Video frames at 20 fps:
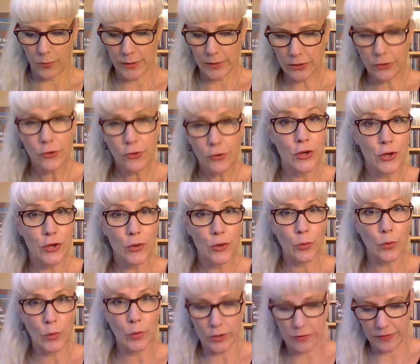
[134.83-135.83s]
You learned a
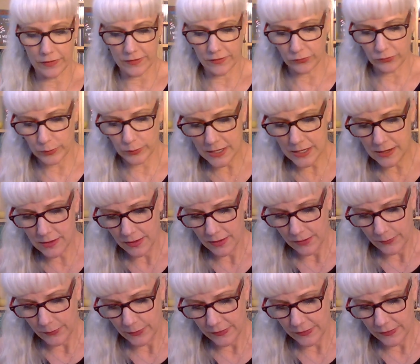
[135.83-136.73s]
new word this week.